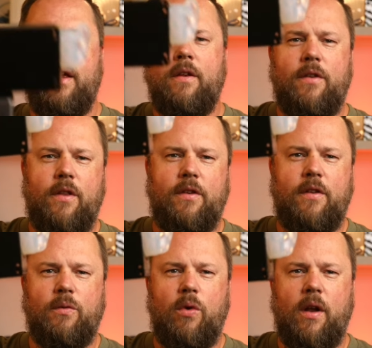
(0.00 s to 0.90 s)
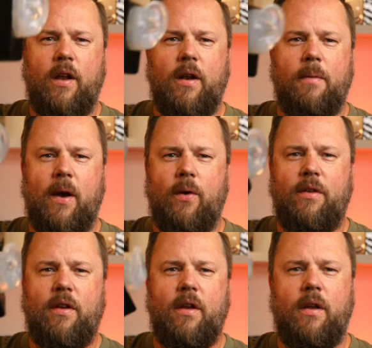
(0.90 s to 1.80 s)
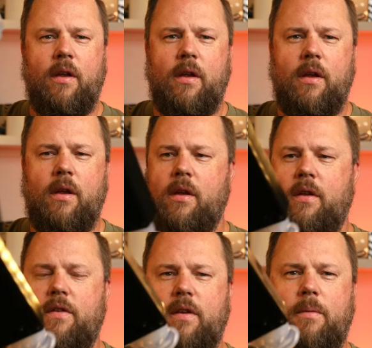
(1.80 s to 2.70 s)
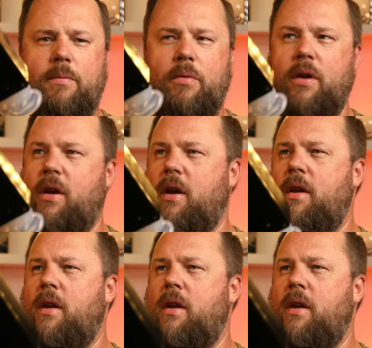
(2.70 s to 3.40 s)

So this is one on a mount. Seems pretty good.